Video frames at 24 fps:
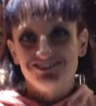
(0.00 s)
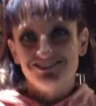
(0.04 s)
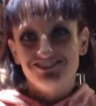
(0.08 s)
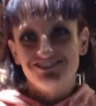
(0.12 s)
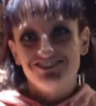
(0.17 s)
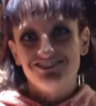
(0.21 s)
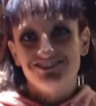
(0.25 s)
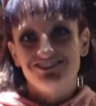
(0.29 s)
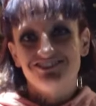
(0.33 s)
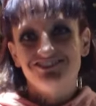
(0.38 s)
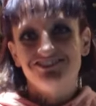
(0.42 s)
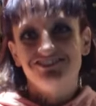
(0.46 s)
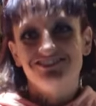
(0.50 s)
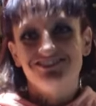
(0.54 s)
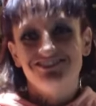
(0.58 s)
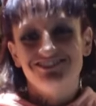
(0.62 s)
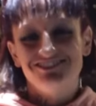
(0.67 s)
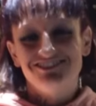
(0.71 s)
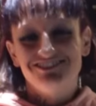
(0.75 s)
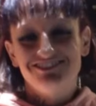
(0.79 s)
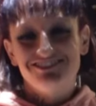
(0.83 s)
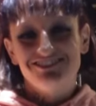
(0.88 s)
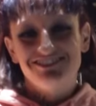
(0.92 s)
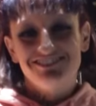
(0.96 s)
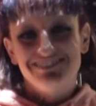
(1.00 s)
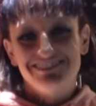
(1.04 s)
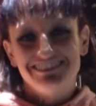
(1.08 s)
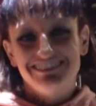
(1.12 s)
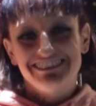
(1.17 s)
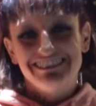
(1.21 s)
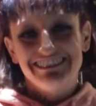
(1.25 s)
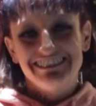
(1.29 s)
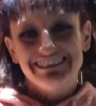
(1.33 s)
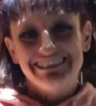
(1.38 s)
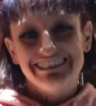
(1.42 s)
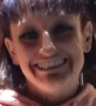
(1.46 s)
They love you on my channel,
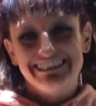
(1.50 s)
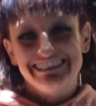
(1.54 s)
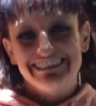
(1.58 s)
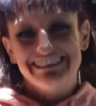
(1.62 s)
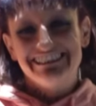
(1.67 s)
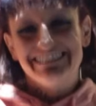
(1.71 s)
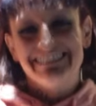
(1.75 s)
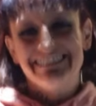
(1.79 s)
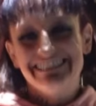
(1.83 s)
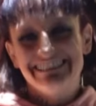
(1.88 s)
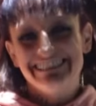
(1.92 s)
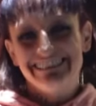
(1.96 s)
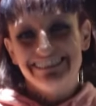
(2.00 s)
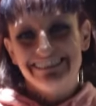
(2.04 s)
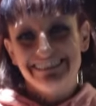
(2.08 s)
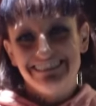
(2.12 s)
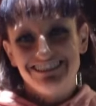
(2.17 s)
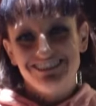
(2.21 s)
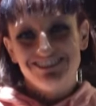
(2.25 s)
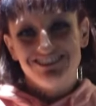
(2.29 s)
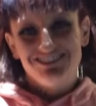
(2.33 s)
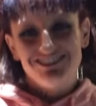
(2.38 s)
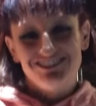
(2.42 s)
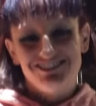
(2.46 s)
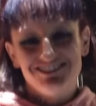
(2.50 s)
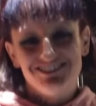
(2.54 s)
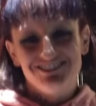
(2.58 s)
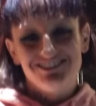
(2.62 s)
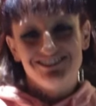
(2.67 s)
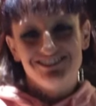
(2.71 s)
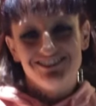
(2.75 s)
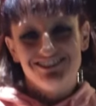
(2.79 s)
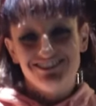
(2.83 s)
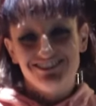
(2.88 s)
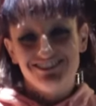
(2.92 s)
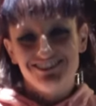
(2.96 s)
and
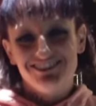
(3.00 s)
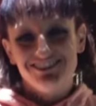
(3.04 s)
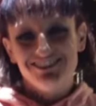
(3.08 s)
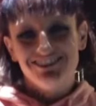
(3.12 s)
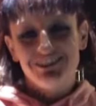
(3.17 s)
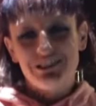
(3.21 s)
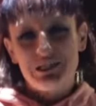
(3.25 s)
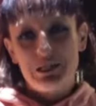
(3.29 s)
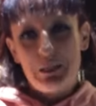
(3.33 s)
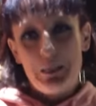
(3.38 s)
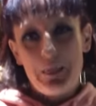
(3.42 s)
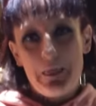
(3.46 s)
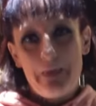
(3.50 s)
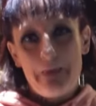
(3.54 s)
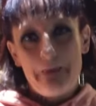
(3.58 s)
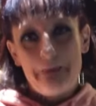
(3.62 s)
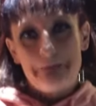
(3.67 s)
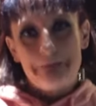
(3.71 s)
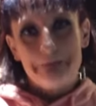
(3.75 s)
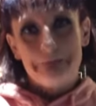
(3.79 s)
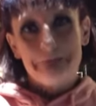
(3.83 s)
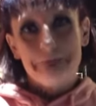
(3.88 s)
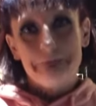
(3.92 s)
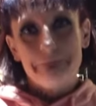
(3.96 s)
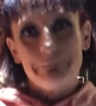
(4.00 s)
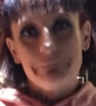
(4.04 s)
it'd be sad because